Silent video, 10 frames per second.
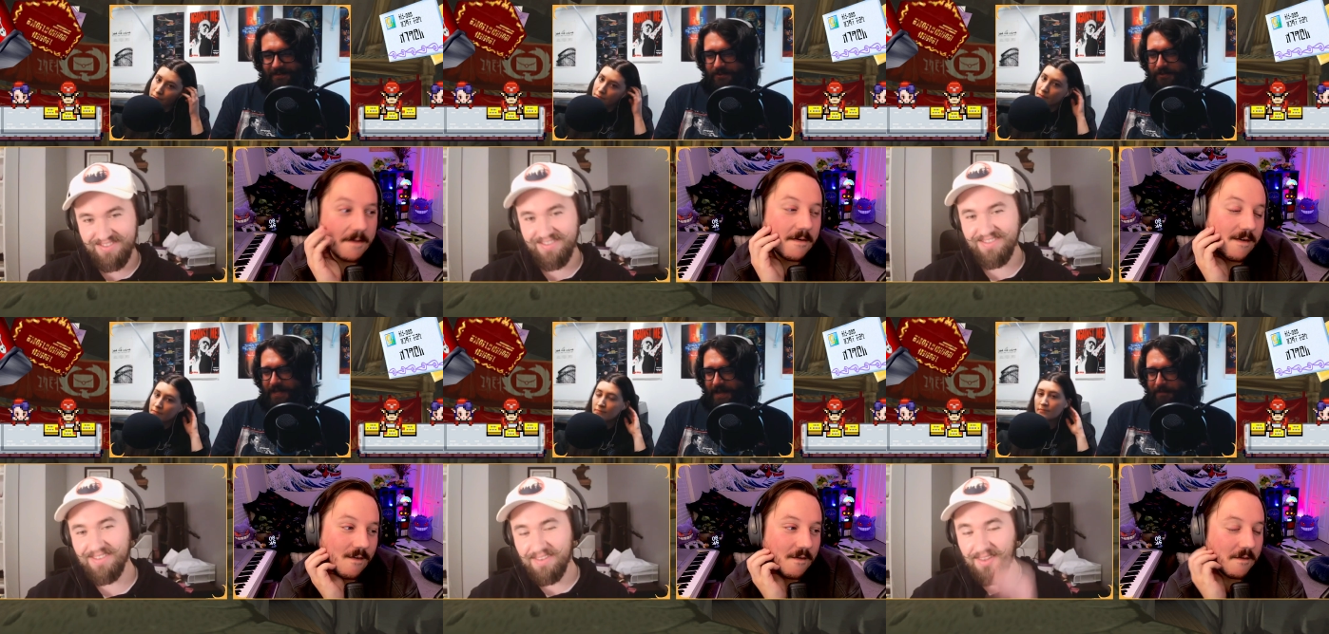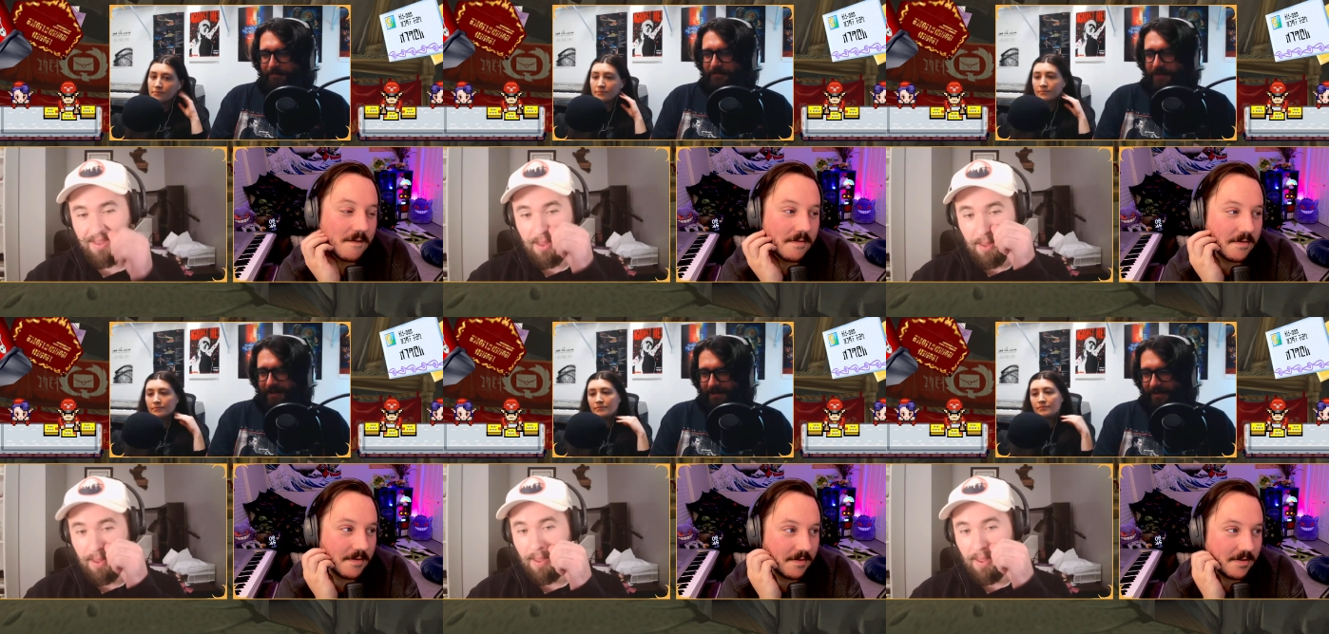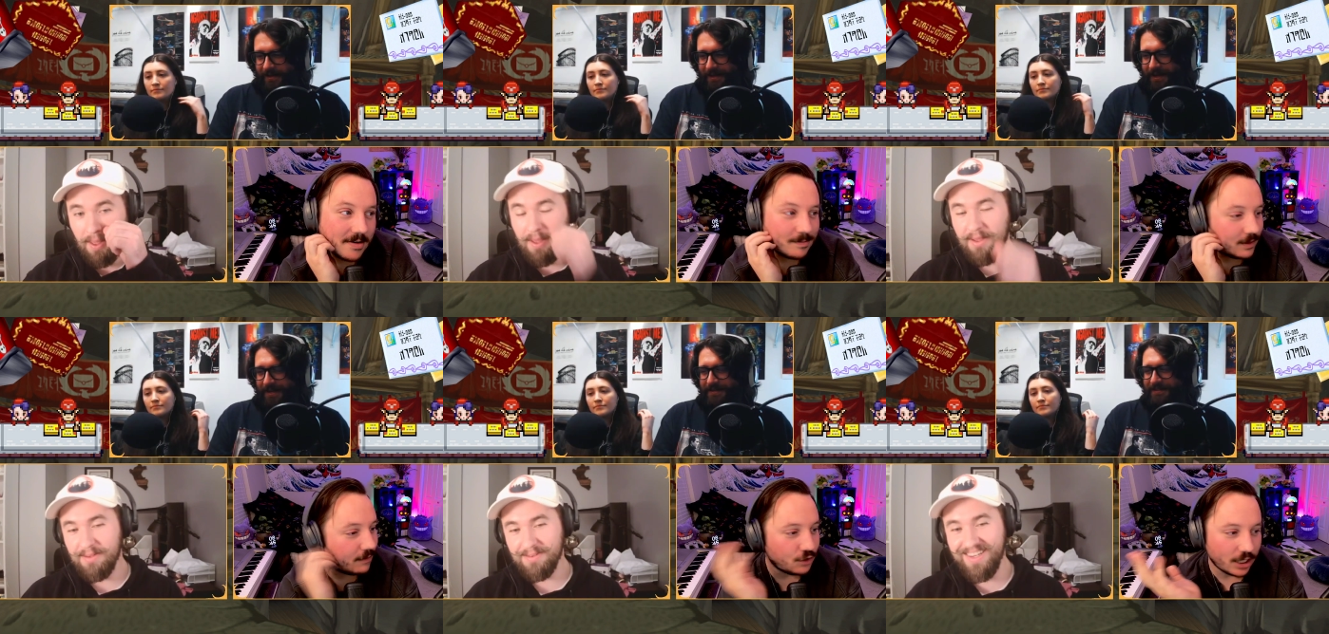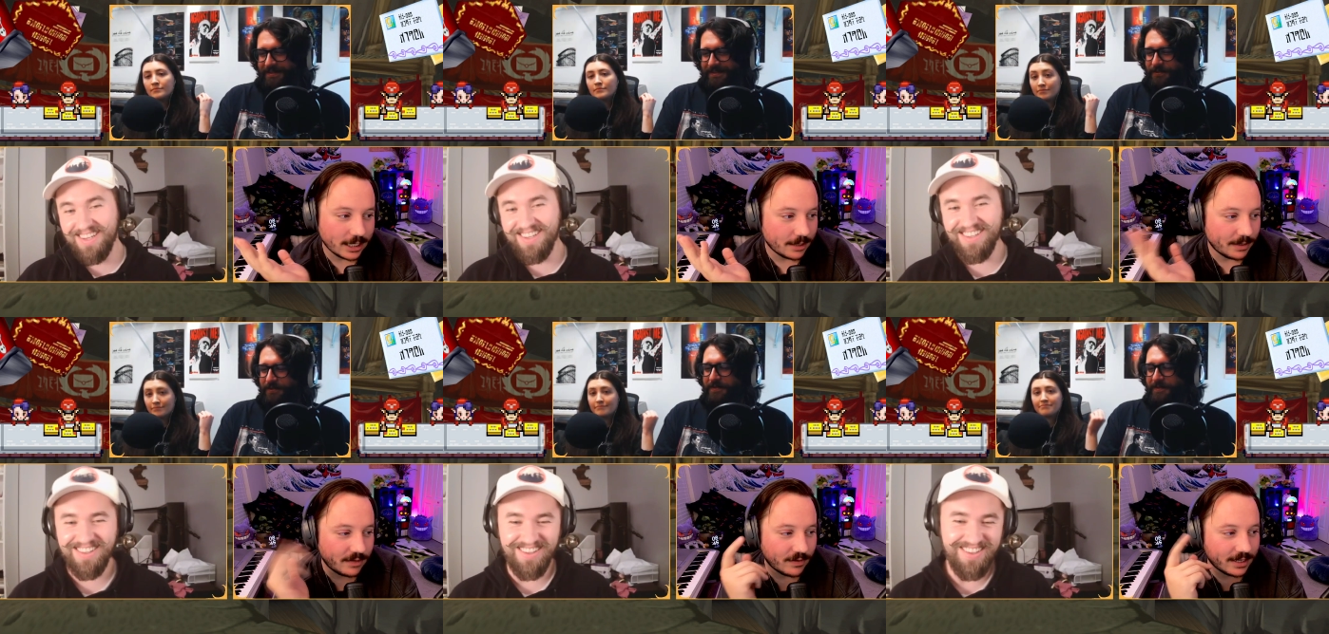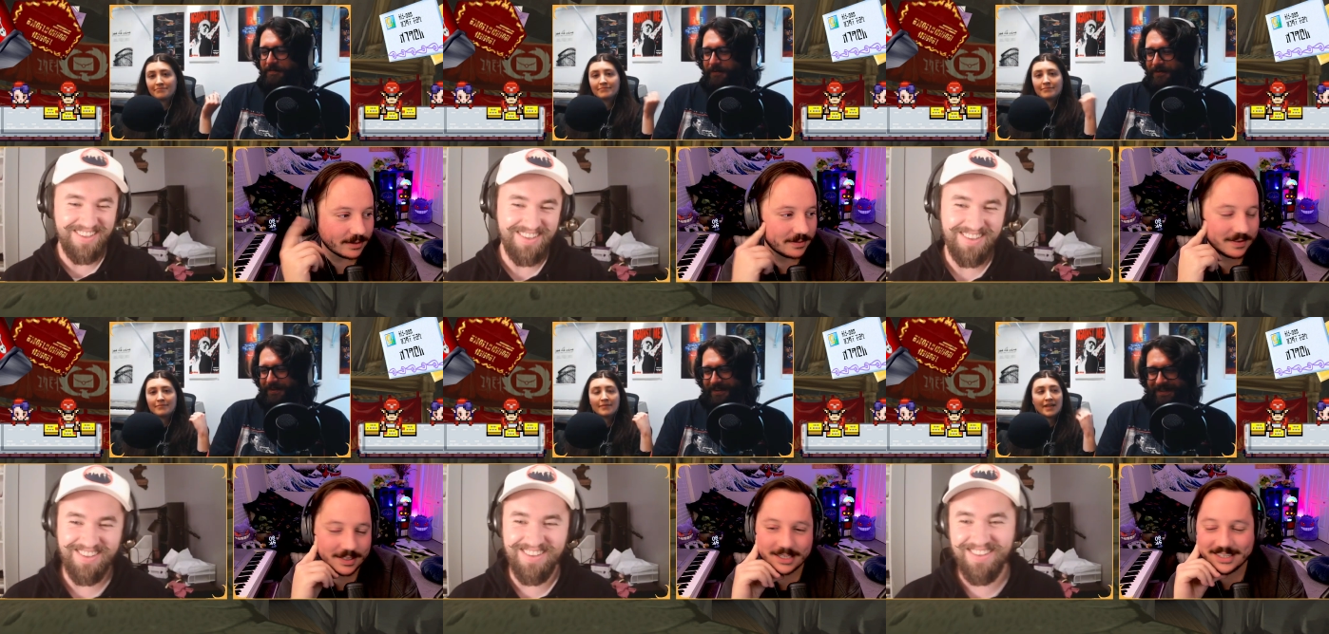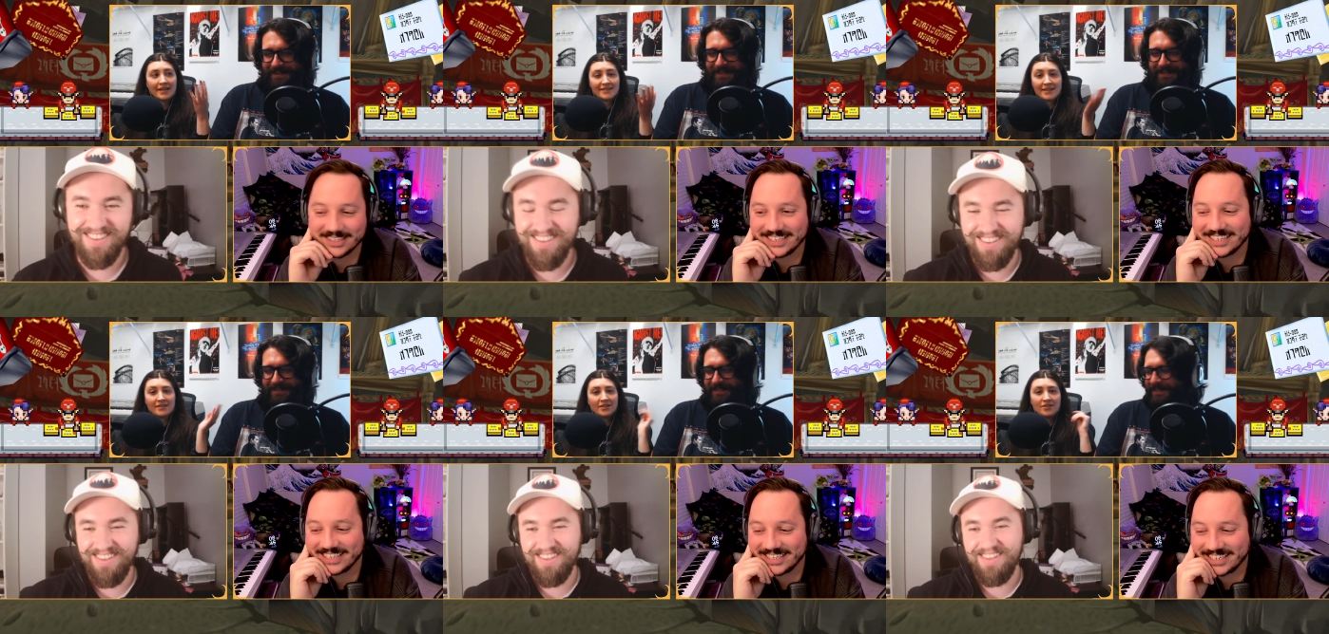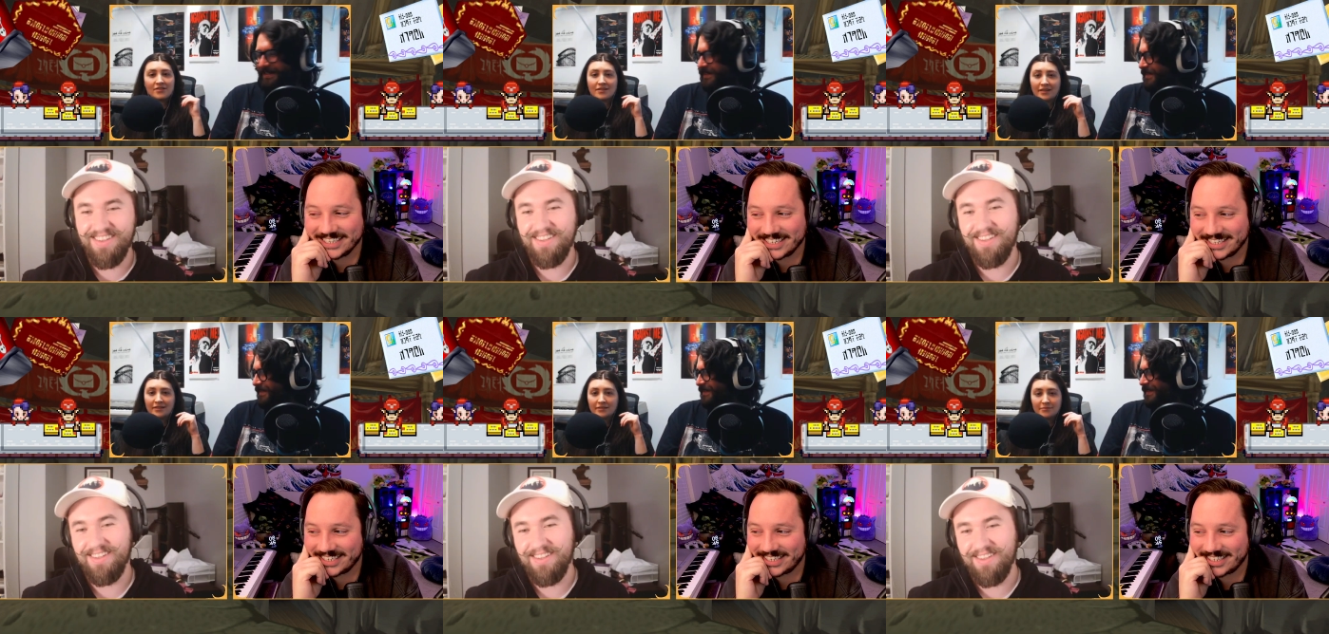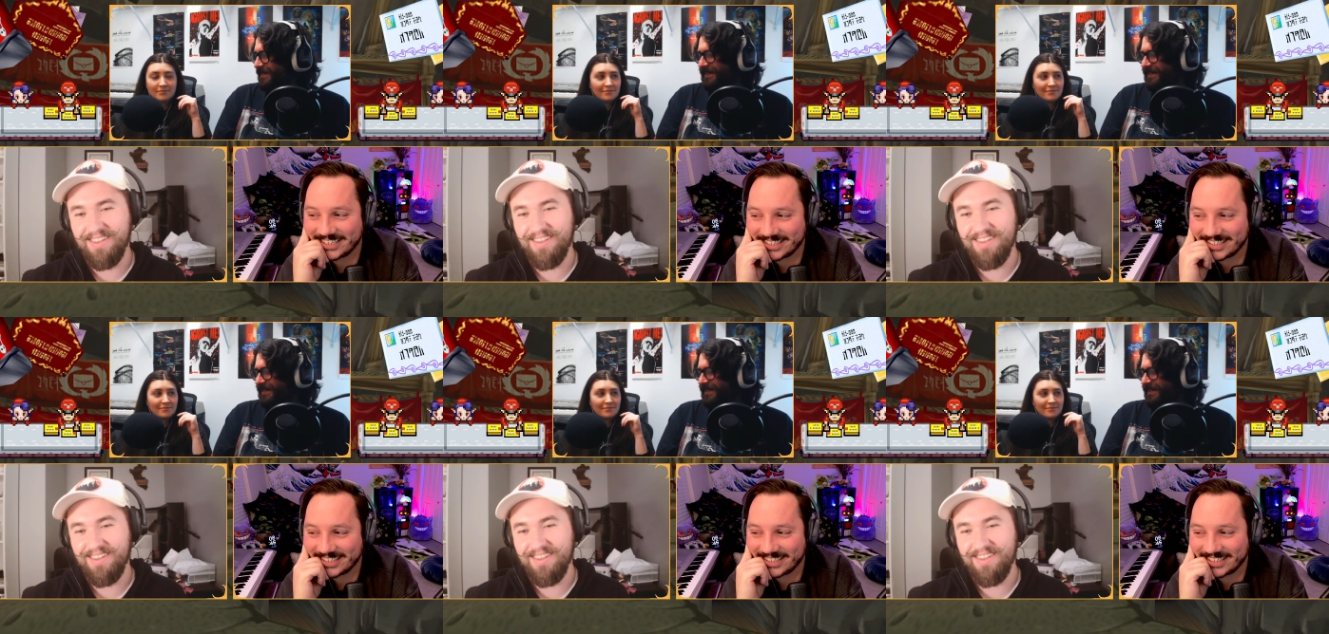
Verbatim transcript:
Speaker 1: Good game, Jenga. Uh, Love Jenga, big support. fan. It's in Tears of the Kingdom.